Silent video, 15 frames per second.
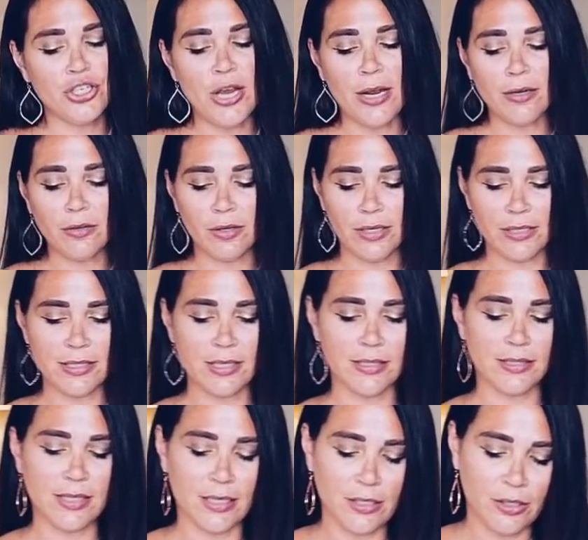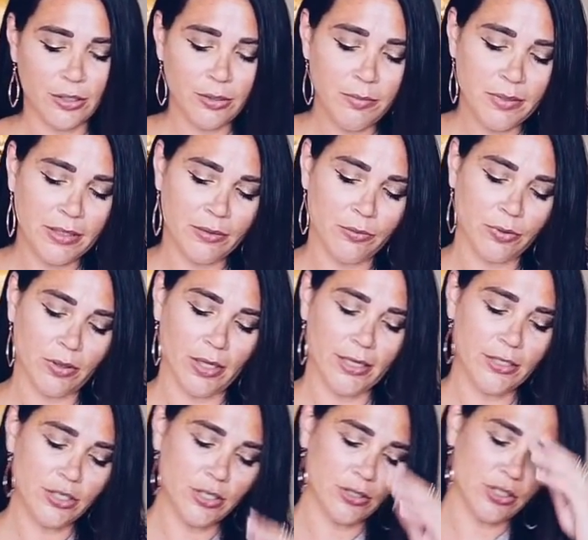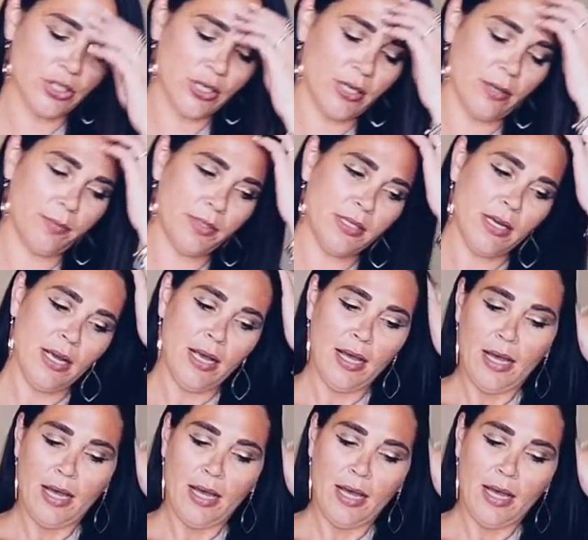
generous as they could be in relationships